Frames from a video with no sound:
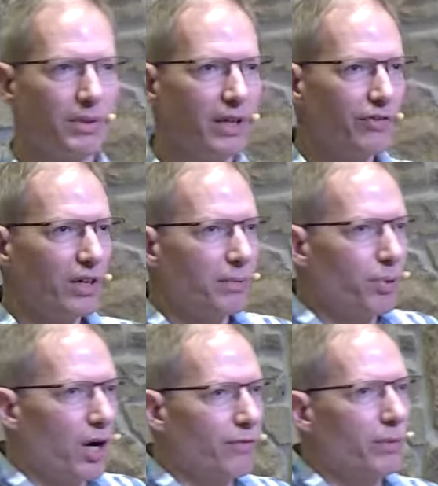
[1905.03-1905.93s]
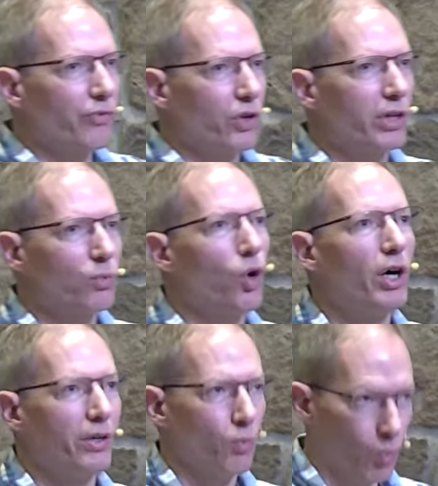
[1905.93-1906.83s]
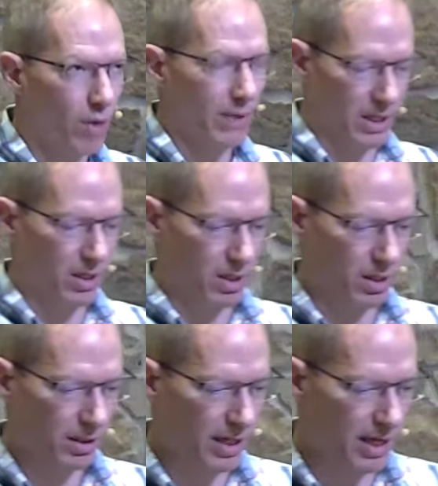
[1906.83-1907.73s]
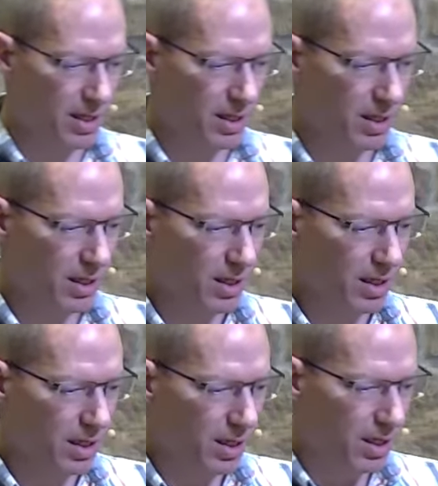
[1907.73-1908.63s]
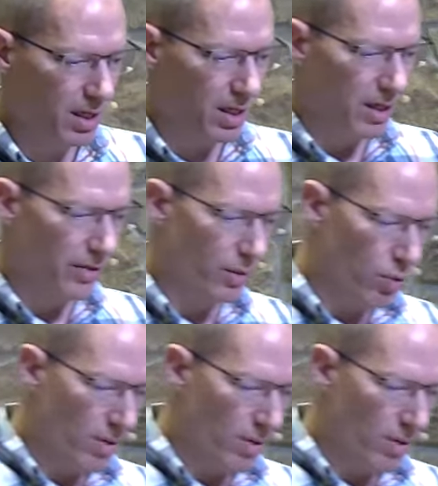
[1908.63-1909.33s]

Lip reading: But that's not the Proverbs 31 woman, okay? The